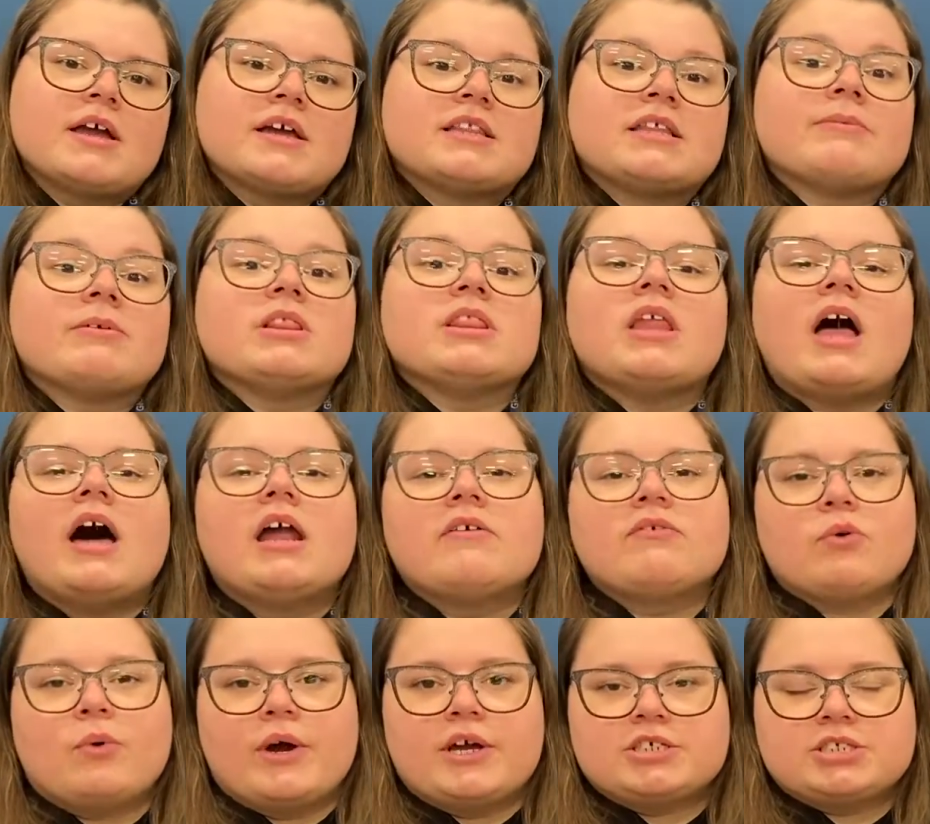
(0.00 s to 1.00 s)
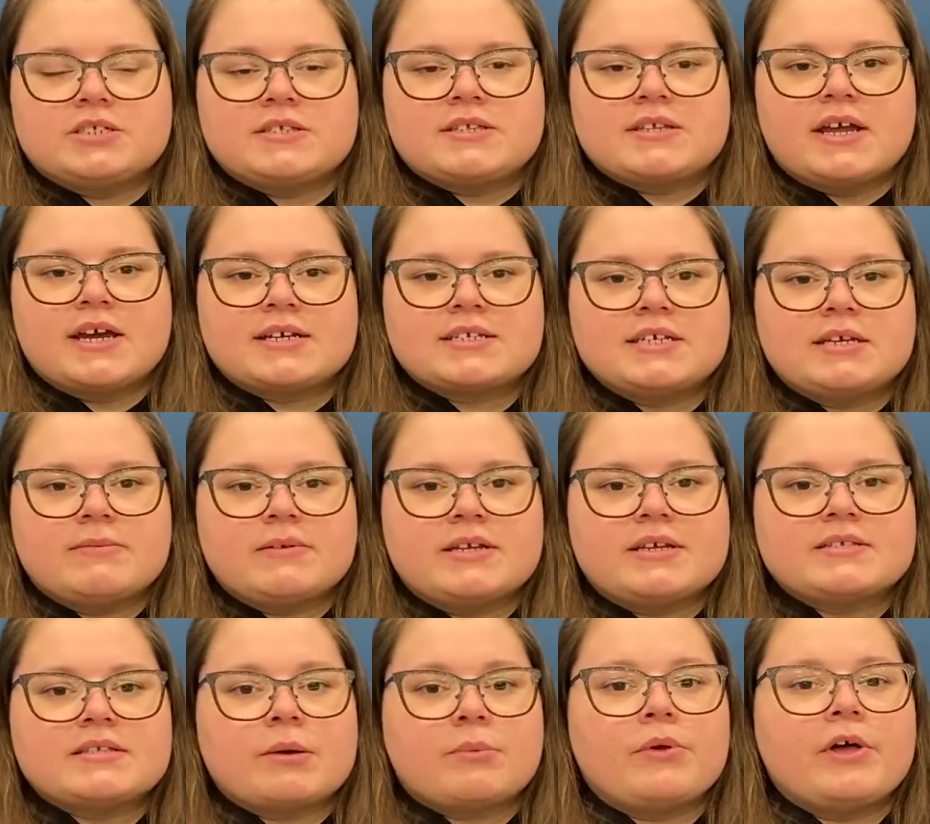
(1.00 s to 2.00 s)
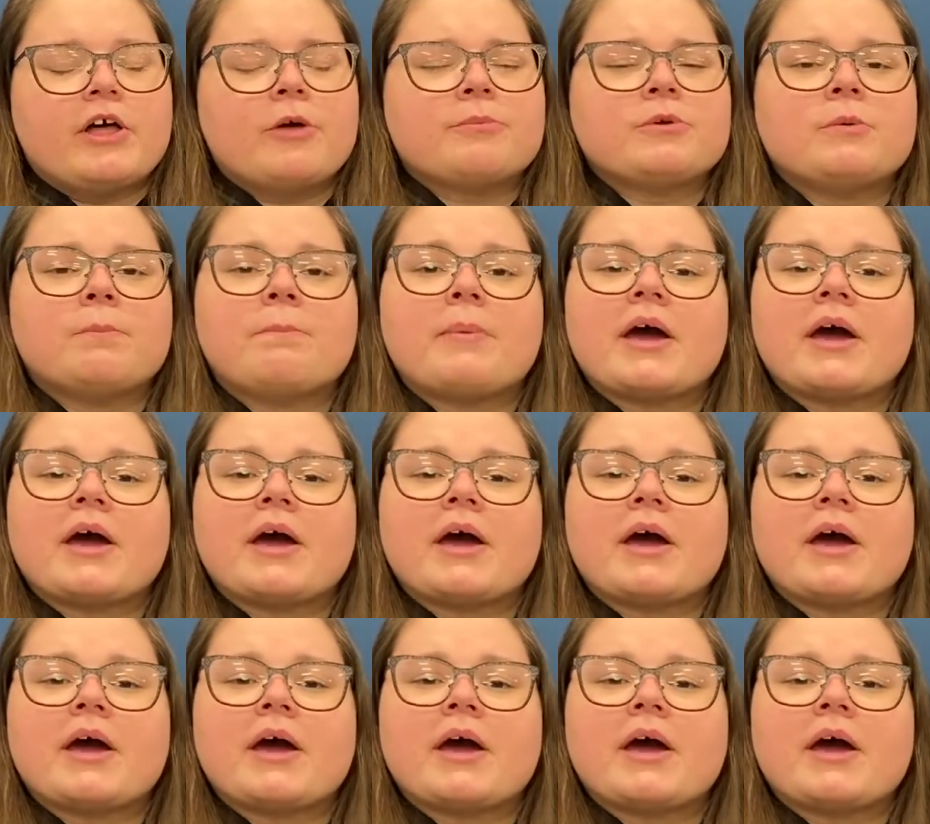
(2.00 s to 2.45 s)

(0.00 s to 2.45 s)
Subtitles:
They have a lot of questions and activities that will help you